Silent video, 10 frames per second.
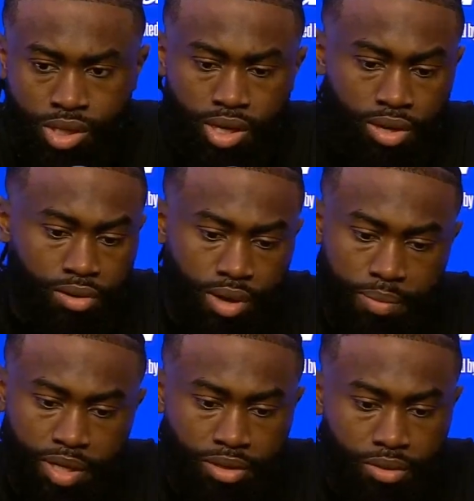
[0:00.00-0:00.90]
Yeah, I
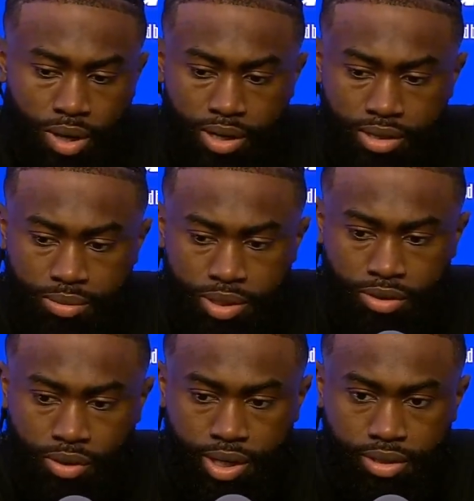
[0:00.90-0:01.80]
mean, Dwight has been
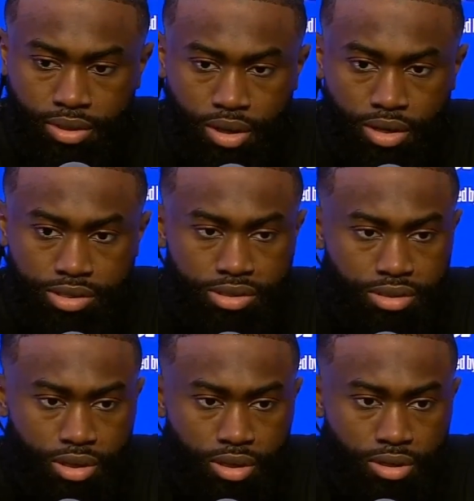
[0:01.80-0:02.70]
great all
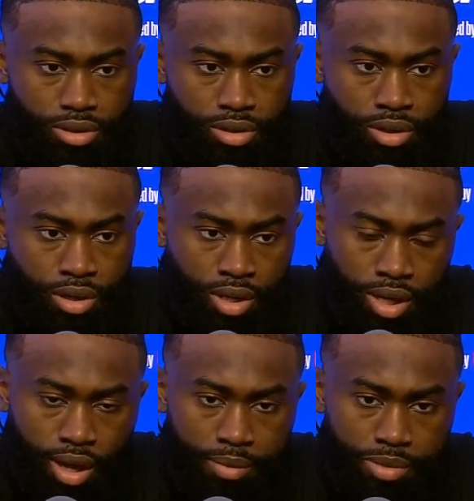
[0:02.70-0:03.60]
season long.
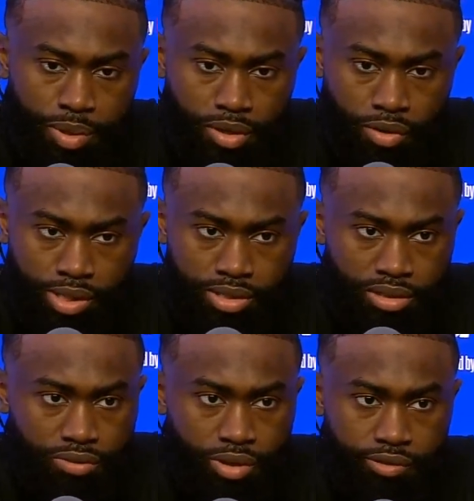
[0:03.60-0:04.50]
He's been
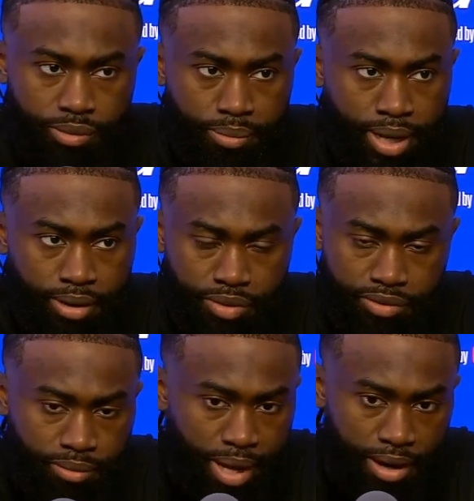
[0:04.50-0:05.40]
aggressive.
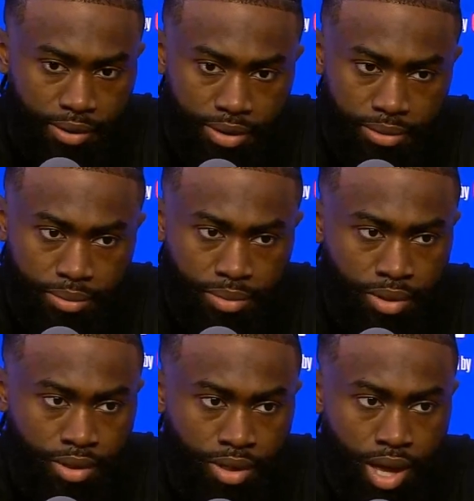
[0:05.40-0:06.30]
We've empowered
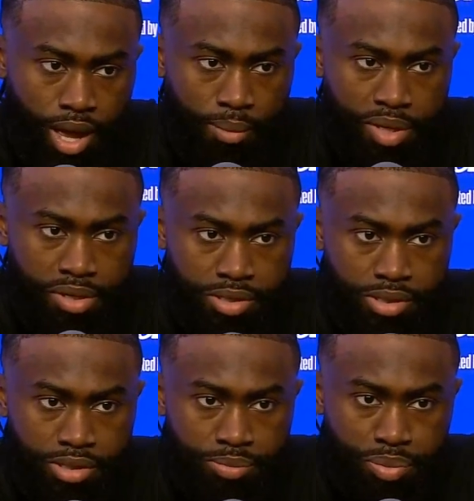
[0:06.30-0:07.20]
him, and
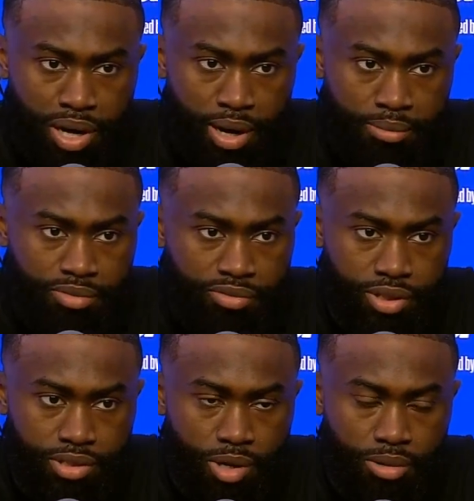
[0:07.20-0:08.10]
he's primed for
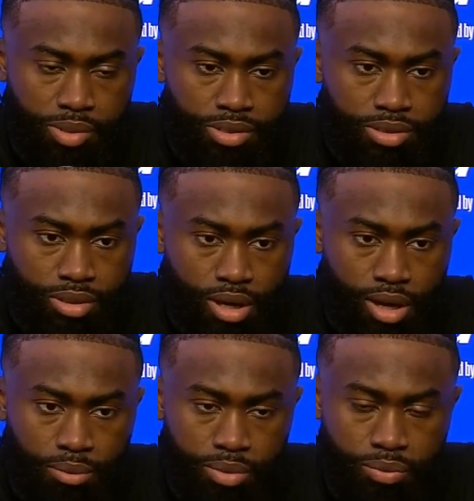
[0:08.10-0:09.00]
these moments.
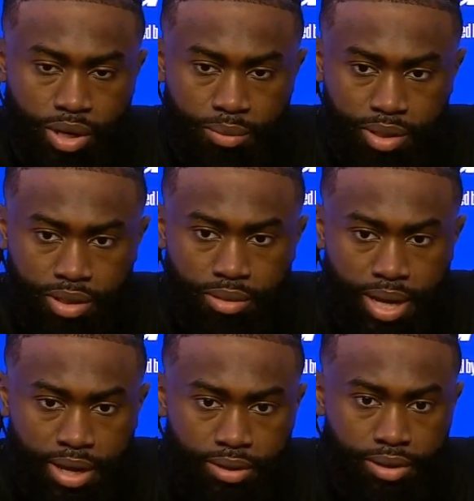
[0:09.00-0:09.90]
We want him to come
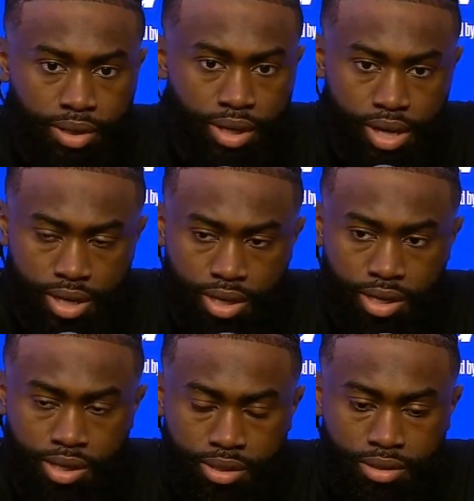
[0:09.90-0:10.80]
out
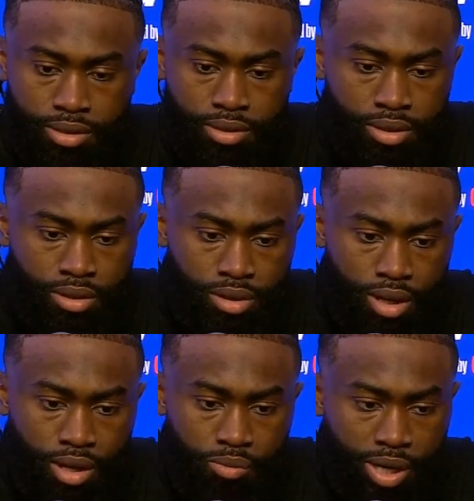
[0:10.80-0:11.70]

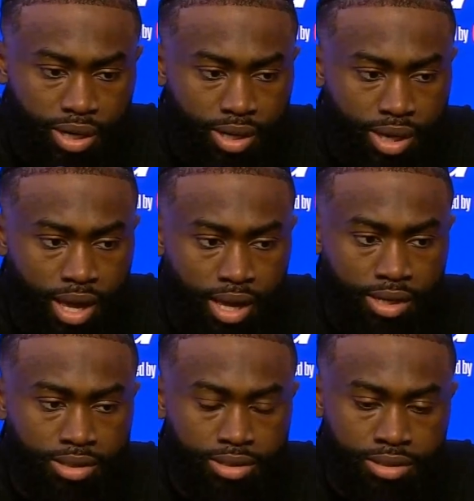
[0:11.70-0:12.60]
and
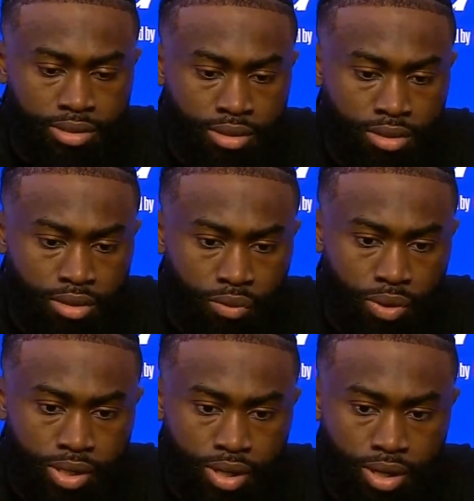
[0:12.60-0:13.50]
recognize
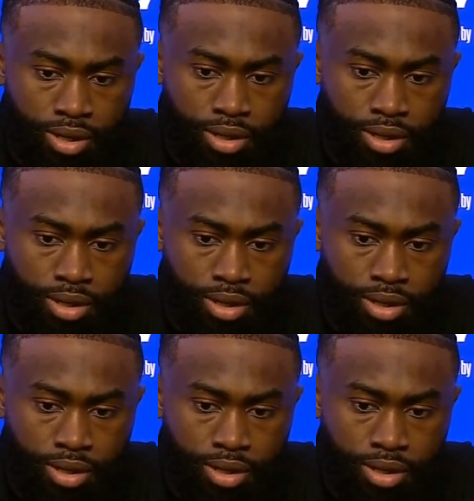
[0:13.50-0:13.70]
when